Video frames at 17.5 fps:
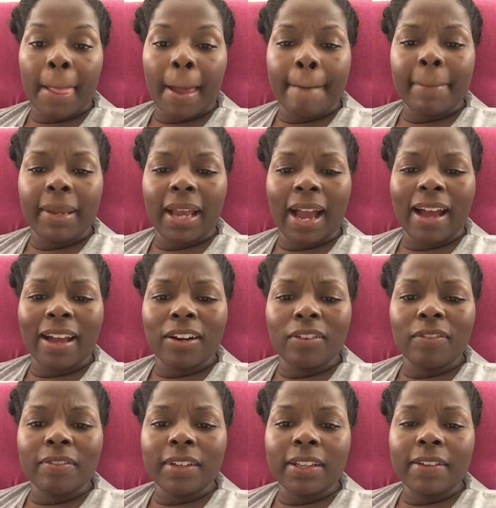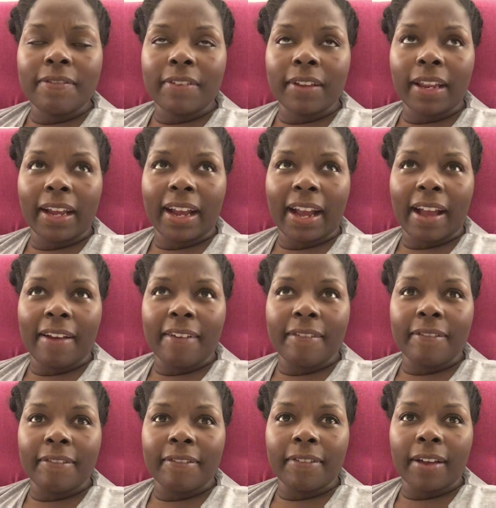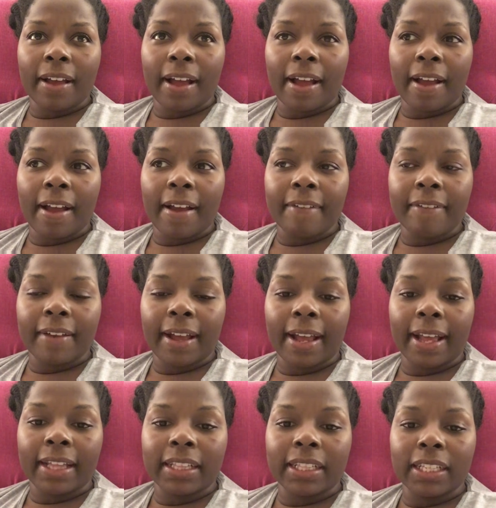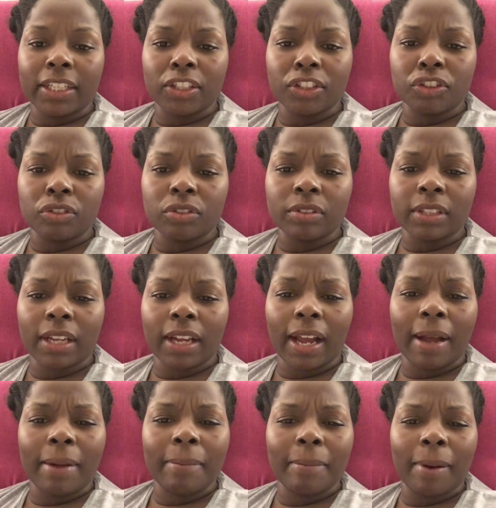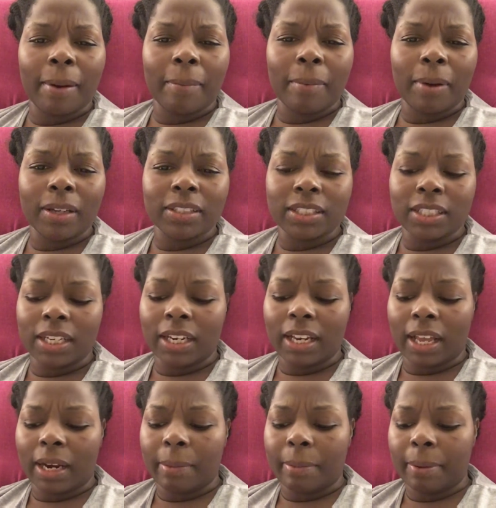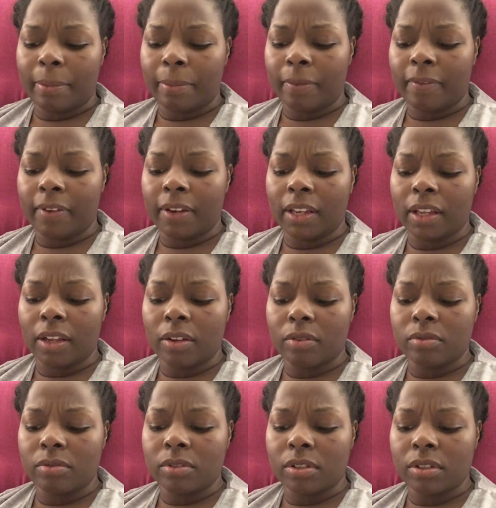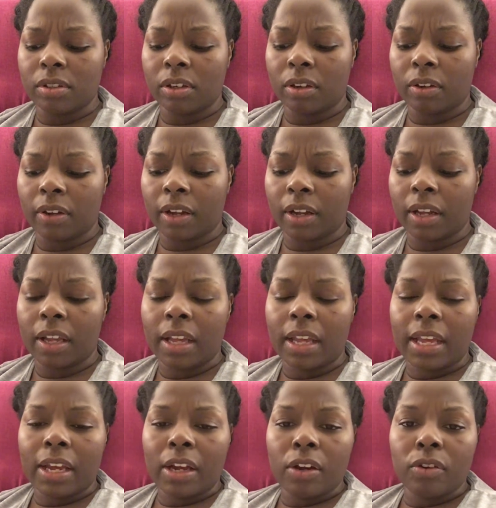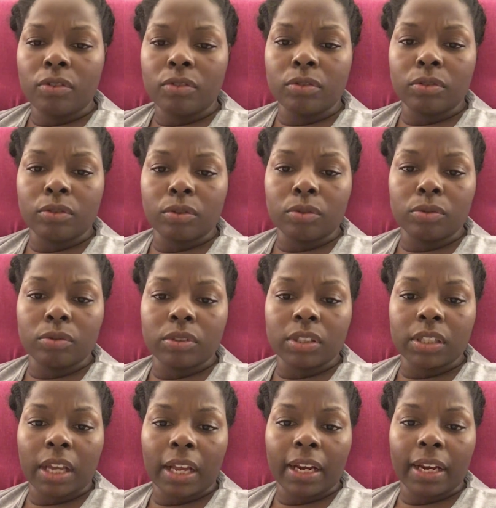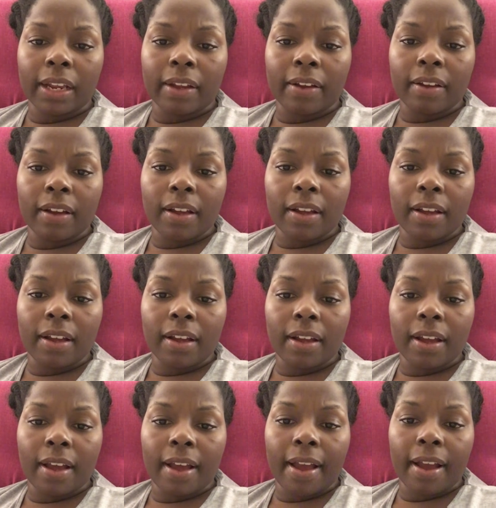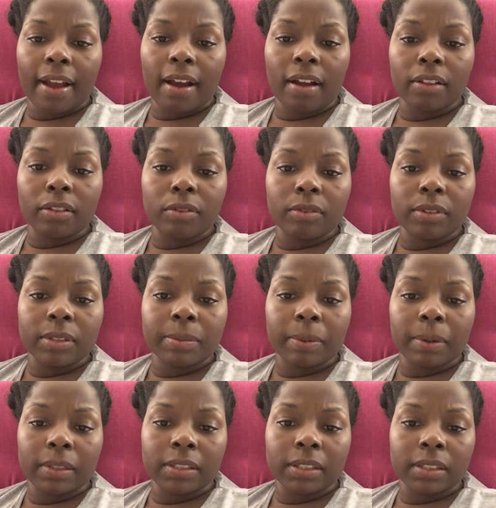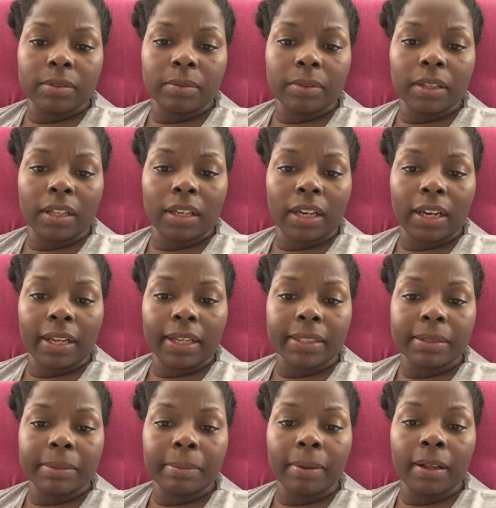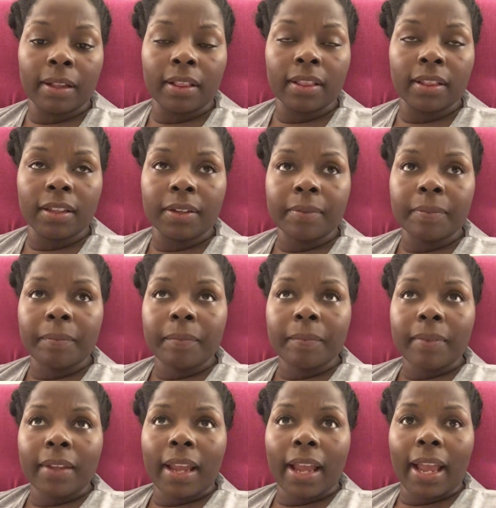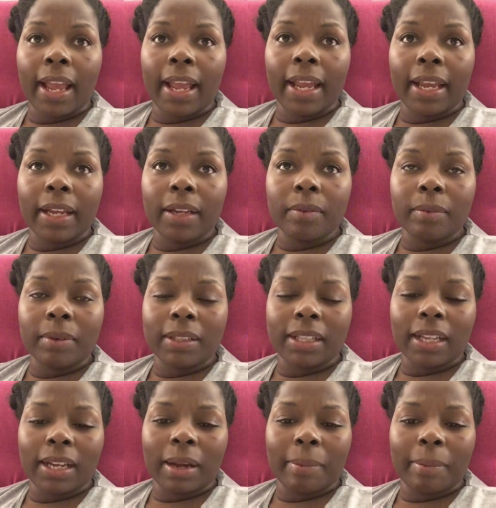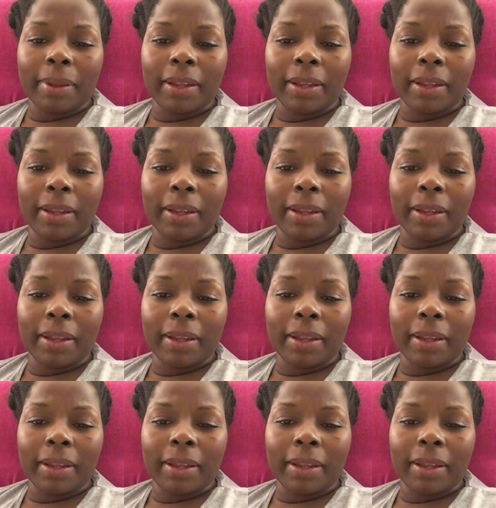I don't really feel like I've had the issues. Like I'm watching a lot of people videos, who's kind of gone through this process within the last month, and one thing I'm